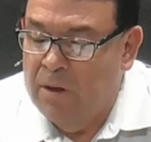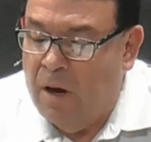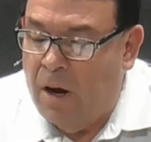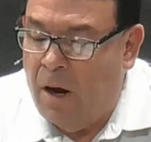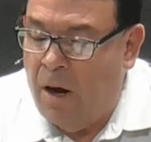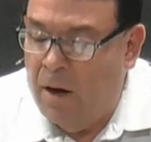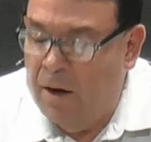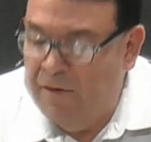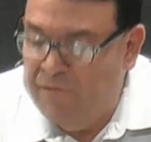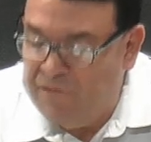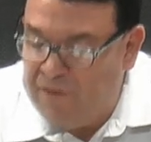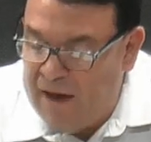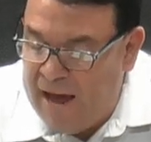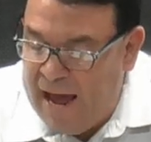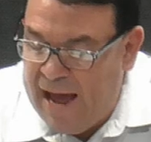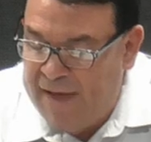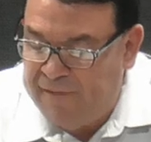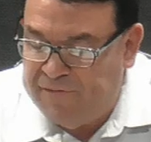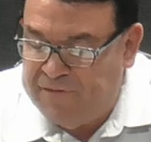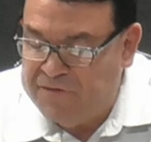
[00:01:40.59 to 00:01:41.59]
All of
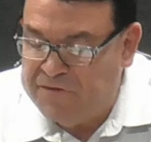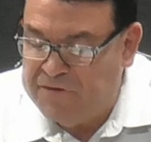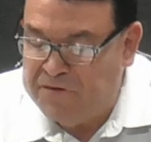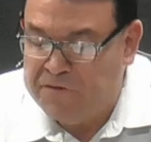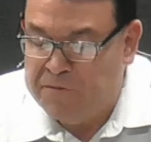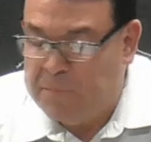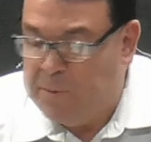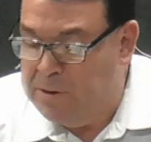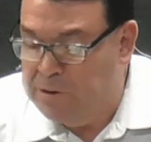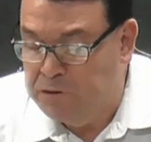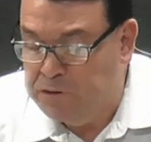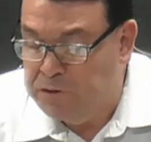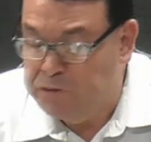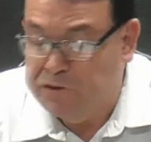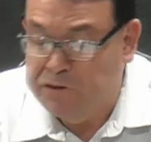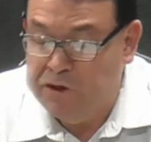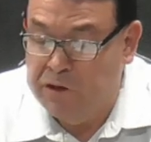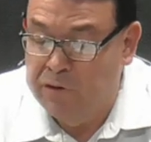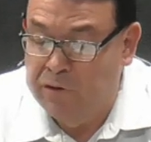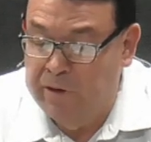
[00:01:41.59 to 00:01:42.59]
life is a spiritual
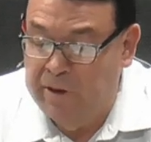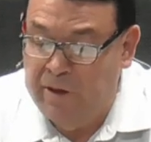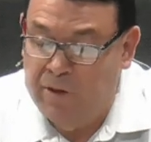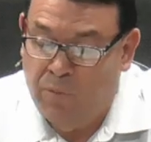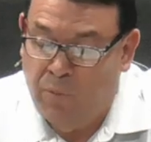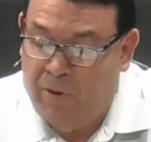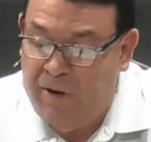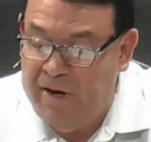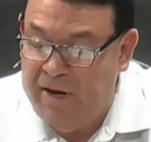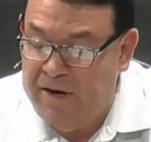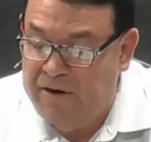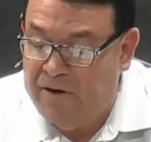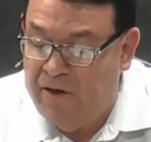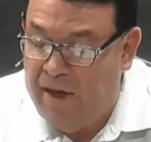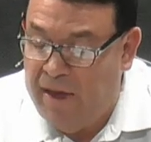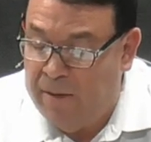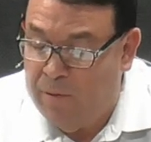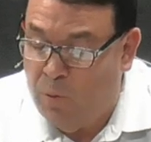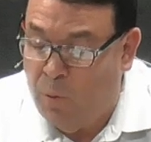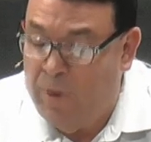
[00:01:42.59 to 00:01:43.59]
journey, and we need, to,
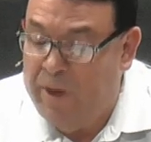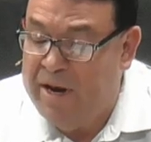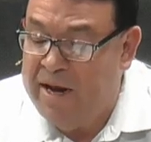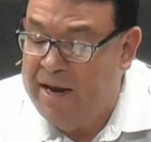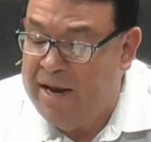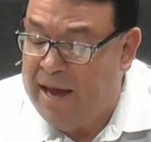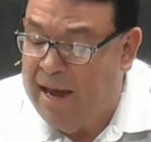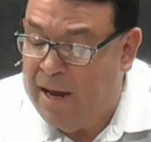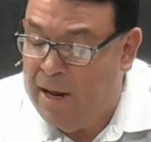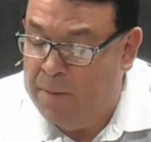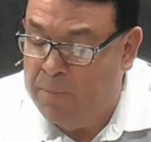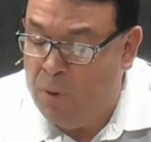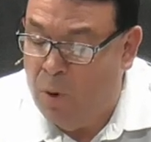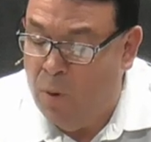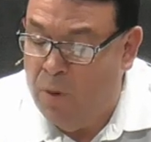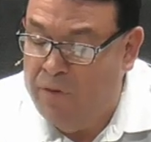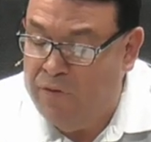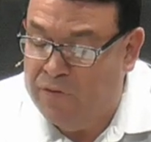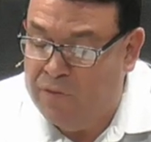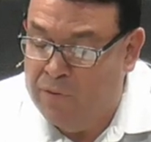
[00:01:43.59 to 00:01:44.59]
we need help
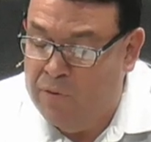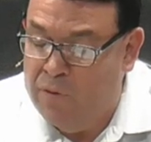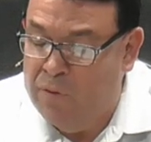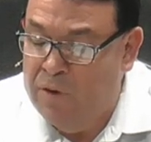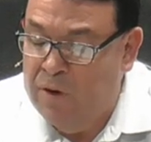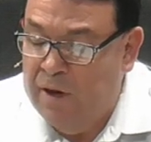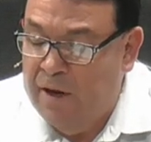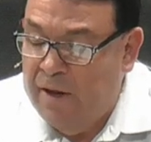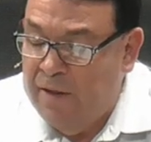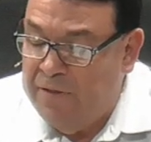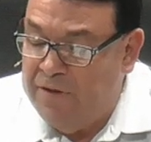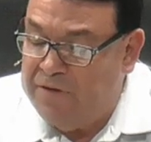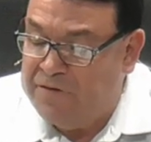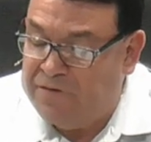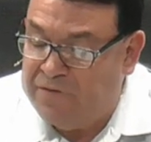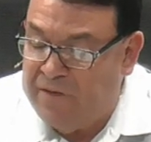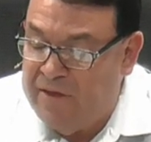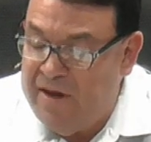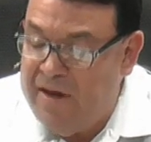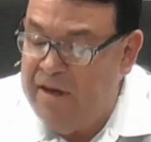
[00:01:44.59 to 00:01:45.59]
going through this
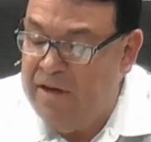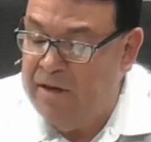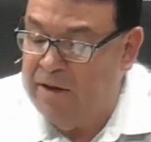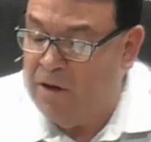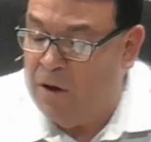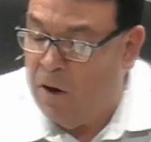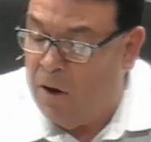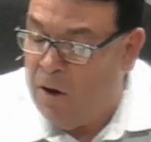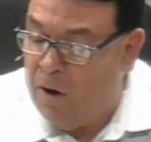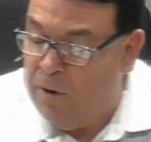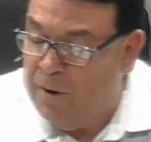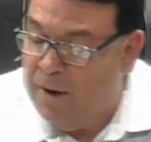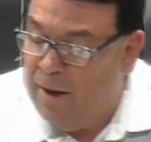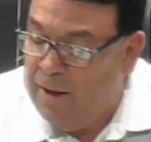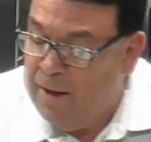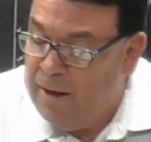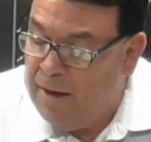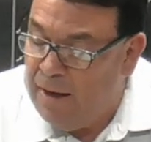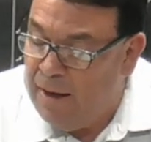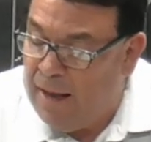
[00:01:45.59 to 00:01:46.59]
thing called
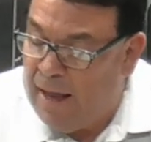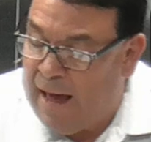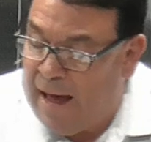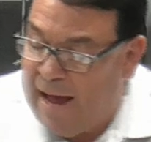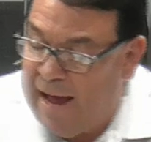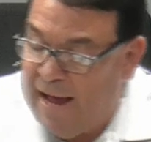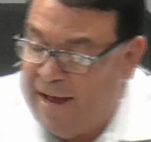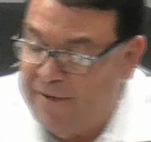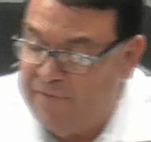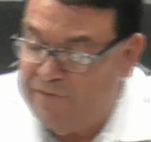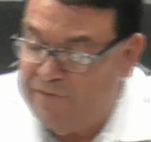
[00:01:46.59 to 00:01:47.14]
life.